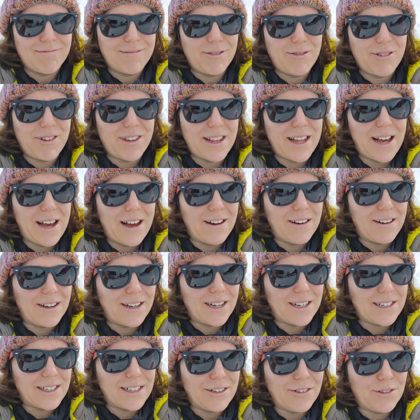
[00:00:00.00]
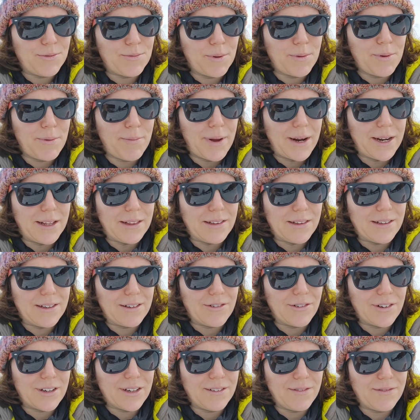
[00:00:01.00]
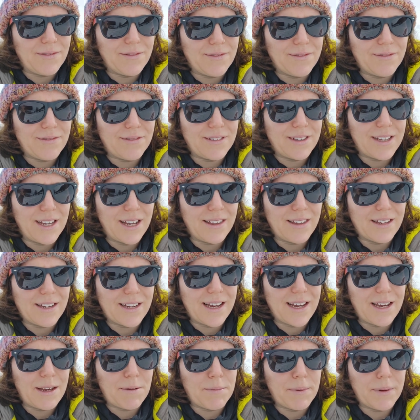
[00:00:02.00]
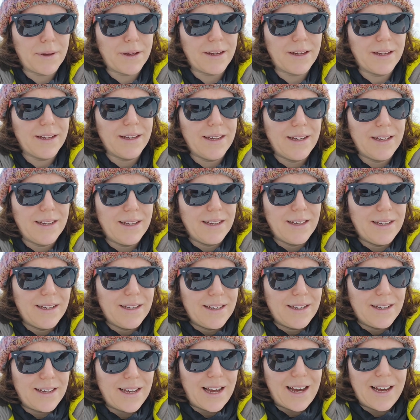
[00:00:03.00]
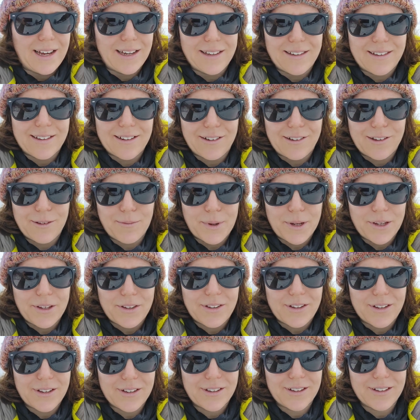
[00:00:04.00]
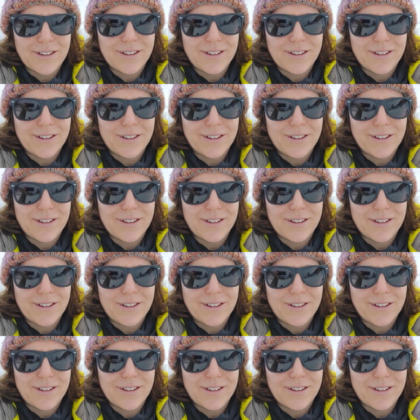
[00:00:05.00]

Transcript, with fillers: It wasn't that hard actually. It's probably better than the drive the other day, but yeah, it's not the most